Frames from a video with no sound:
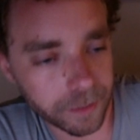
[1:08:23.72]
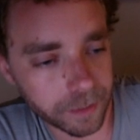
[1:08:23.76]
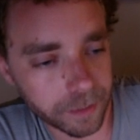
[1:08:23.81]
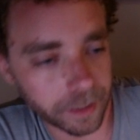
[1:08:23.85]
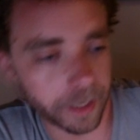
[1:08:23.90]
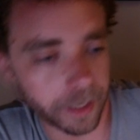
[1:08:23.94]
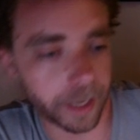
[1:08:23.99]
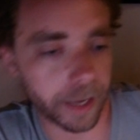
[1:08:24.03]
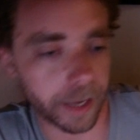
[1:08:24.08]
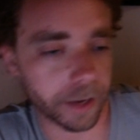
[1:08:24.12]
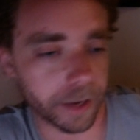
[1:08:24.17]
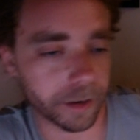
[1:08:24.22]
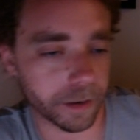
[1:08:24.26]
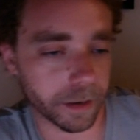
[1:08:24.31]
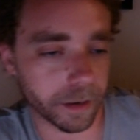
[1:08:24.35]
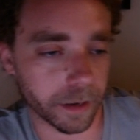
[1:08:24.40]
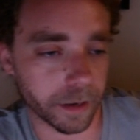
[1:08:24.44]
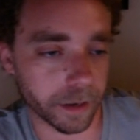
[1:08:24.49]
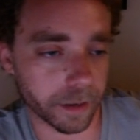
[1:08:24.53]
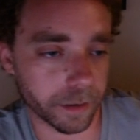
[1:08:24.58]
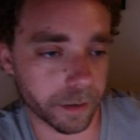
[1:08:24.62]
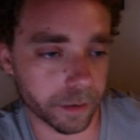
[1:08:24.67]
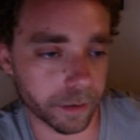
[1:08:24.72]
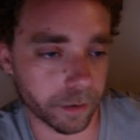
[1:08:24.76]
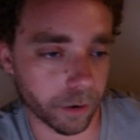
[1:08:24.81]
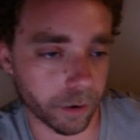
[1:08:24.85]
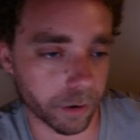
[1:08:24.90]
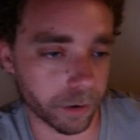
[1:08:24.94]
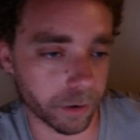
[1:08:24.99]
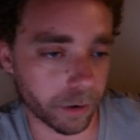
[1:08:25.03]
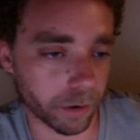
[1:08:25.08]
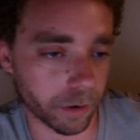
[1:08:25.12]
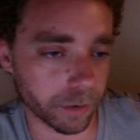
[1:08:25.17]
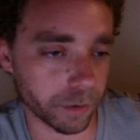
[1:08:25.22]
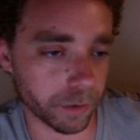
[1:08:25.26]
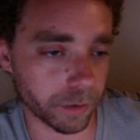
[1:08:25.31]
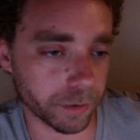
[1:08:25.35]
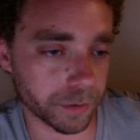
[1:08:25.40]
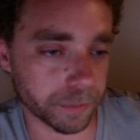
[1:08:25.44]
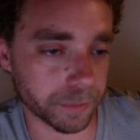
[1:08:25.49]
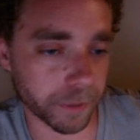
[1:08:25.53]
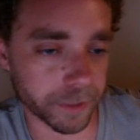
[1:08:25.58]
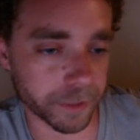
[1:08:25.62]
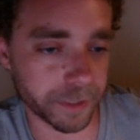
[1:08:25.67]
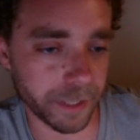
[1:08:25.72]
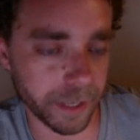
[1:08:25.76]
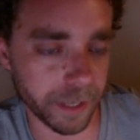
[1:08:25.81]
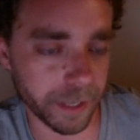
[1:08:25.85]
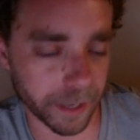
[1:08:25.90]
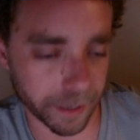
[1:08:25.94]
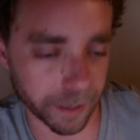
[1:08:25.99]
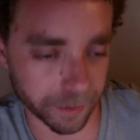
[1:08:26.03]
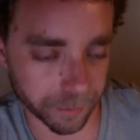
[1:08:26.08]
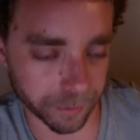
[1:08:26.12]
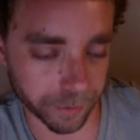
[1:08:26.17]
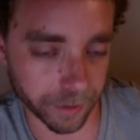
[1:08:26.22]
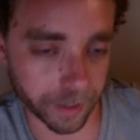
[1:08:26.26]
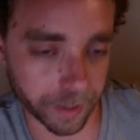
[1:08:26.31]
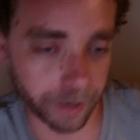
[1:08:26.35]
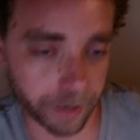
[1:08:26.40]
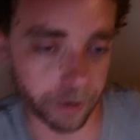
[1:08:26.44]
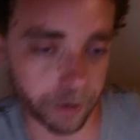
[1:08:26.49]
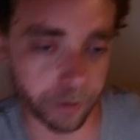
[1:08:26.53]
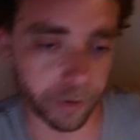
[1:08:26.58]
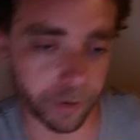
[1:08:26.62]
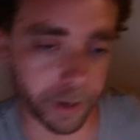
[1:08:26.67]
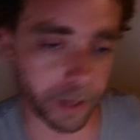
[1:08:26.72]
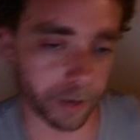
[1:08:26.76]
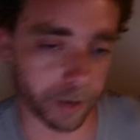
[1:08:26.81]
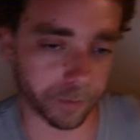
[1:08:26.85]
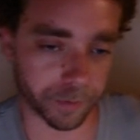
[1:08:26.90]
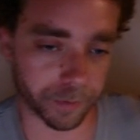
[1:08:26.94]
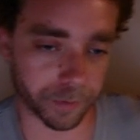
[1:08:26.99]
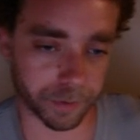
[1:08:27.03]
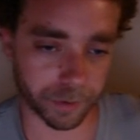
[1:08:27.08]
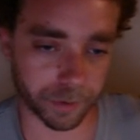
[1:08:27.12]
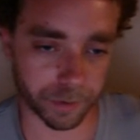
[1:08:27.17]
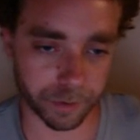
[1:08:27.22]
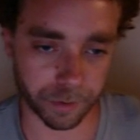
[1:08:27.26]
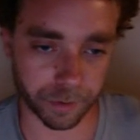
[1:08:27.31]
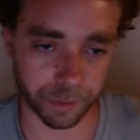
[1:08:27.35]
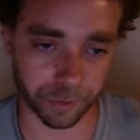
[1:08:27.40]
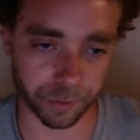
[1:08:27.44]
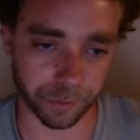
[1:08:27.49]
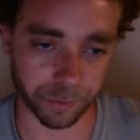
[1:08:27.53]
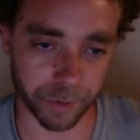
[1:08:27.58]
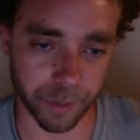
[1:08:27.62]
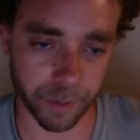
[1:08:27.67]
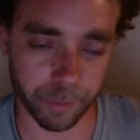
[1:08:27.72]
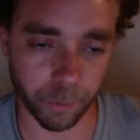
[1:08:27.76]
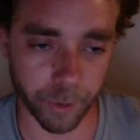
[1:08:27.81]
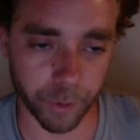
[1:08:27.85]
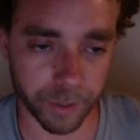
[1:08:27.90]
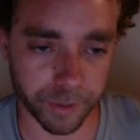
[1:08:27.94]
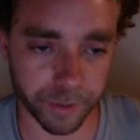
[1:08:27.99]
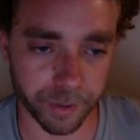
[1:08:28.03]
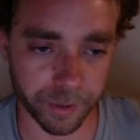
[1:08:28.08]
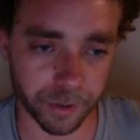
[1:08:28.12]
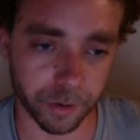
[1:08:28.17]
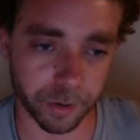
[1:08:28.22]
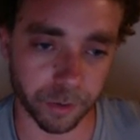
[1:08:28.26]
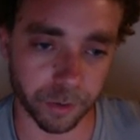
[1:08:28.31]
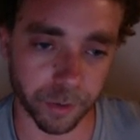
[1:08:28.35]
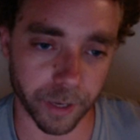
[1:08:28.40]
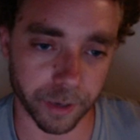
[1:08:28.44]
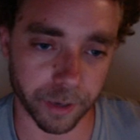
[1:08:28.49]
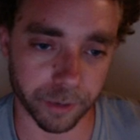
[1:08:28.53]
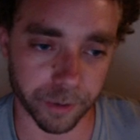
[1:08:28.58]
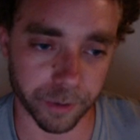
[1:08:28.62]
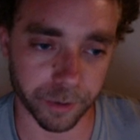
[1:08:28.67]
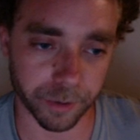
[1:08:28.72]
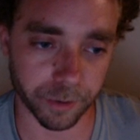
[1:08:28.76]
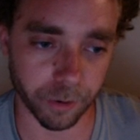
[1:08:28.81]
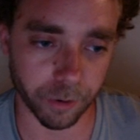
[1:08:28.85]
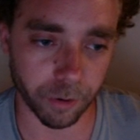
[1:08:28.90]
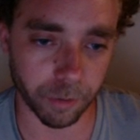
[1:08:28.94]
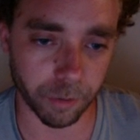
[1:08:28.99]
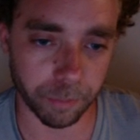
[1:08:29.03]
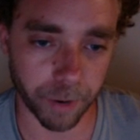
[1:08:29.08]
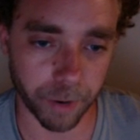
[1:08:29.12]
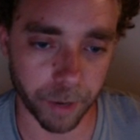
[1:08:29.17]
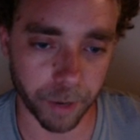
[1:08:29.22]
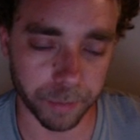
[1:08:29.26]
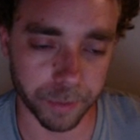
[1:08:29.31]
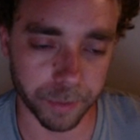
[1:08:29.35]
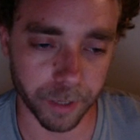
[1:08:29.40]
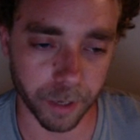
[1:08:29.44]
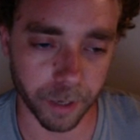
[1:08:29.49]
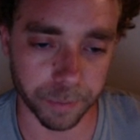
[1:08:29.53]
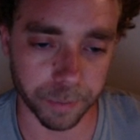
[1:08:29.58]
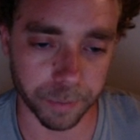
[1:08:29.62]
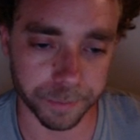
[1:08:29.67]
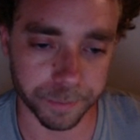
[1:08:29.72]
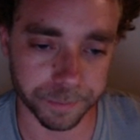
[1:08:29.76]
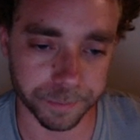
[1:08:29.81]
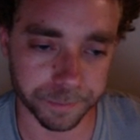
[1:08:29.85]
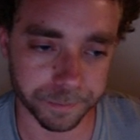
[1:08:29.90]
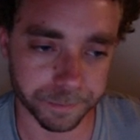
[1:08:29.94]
And Carlos Martinez with an ERA of 3.2, and Grandal popped it up.